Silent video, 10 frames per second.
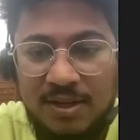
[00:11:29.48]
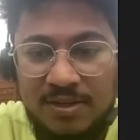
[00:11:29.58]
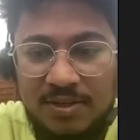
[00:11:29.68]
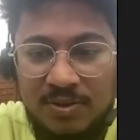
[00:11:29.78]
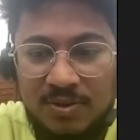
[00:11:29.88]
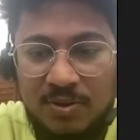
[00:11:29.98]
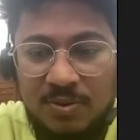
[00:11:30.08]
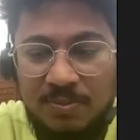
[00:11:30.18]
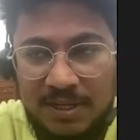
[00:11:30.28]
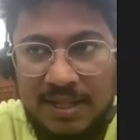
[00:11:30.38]

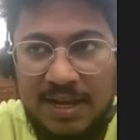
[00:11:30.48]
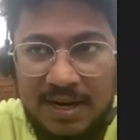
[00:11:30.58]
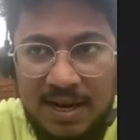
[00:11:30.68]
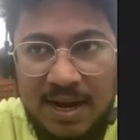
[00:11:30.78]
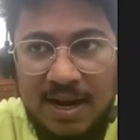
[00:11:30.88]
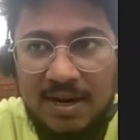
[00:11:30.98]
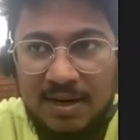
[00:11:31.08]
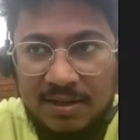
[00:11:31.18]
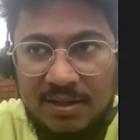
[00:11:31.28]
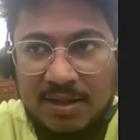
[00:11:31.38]
So, but there are
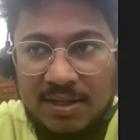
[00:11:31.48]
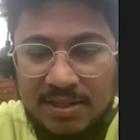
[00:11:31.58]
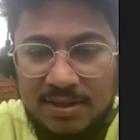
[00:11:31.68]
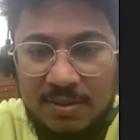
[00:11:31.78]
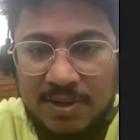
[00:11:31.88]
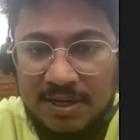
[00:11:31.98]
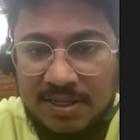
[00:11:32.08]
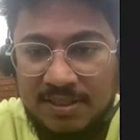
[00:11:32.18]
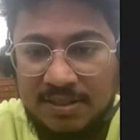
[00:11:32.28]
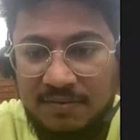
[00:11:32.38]
the cultural
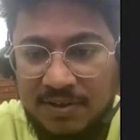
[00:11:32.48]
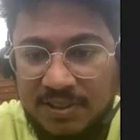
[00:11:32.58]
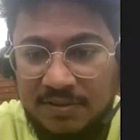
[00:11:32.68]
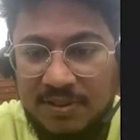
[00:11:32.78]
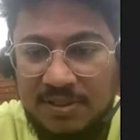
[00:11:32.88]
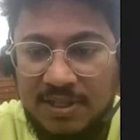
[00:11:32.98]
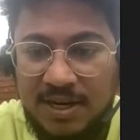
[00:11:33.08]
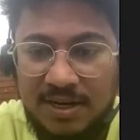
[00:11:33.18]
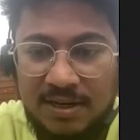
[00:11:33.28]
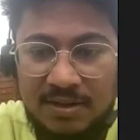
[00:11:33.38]
parties and the festivals
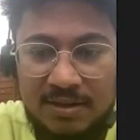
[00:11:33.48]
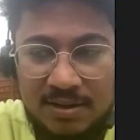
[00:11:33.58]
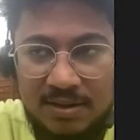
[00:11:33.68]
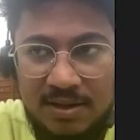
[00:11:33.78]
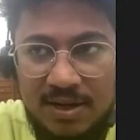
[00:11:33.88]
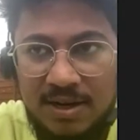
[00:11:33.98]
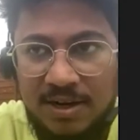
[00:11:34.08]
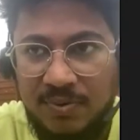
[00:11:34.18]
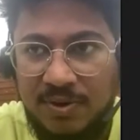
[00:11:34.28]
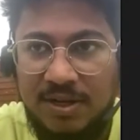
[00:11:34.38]
that are
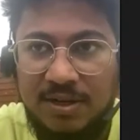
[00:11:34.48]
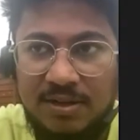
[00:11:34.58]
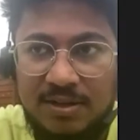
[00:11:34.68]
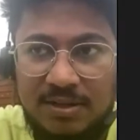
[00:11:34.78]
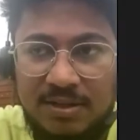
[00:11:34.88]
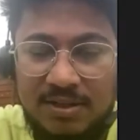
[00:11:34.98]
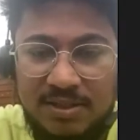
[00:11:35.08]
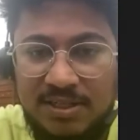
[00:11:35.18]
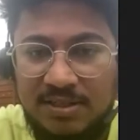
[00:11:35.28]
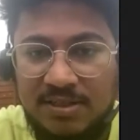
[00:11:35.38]
during the
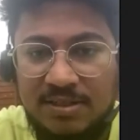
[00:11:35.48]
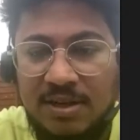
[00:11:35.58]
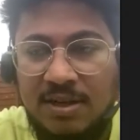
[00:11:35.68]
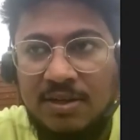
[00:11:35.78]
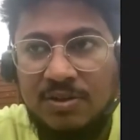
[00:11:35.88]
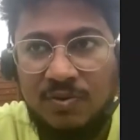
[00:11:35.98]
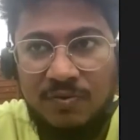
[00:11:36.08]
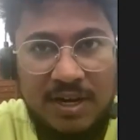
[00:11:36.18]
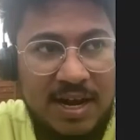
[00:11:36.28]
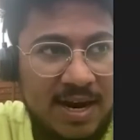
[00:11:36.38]
seasons. So
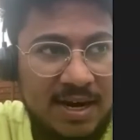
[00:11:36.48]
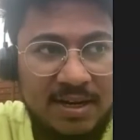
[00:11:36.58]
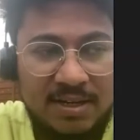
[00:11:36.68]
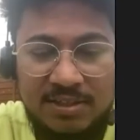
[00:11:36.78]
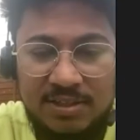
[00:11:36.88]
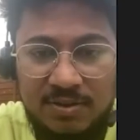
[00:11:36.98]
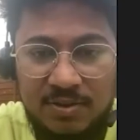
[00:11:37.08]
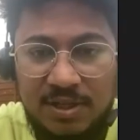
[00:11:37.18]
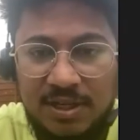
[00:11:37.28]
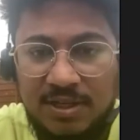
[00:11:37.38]
we had Ganesh
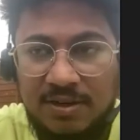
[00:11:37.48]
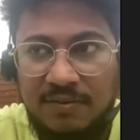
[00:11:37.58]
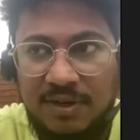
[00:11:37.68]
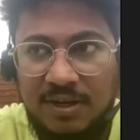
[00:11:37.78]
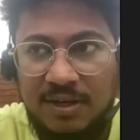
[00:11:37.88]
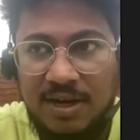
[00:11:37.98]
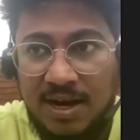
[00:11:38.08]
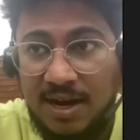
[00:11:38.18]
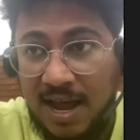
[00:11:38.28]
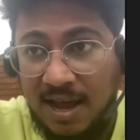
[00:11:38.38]
Chaturthi here. We
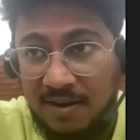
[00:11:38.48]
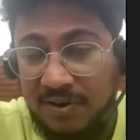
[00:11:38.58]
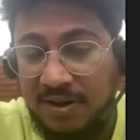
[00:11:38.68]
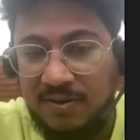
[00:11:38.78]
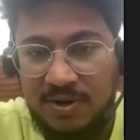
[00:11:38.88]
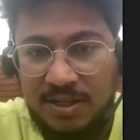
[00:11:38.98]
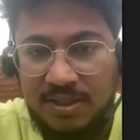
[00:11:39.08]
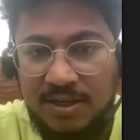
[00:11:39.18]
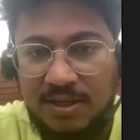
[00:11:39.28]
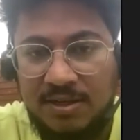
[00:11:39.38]
are having
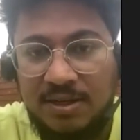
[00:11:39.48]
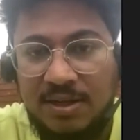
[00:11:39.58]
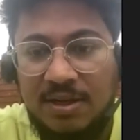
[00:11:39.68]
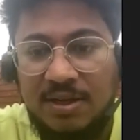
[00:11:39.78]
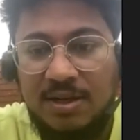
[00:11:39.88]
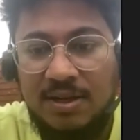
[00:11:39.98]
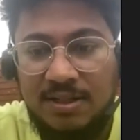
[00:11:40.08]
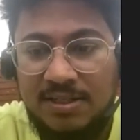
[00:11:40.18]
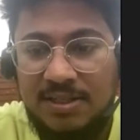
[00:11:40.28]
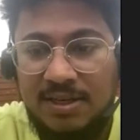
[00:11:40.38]
Navratri here
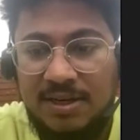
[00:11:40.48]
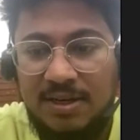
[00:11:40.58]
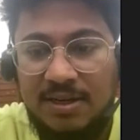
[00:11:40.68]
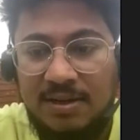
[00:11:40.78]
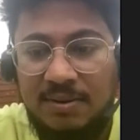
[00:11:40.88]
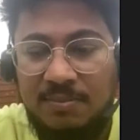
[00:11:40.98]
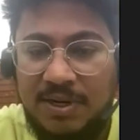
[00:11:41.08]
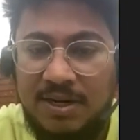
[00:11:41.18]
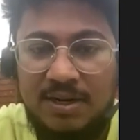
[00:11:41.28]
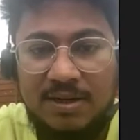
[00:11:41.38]
in the city. But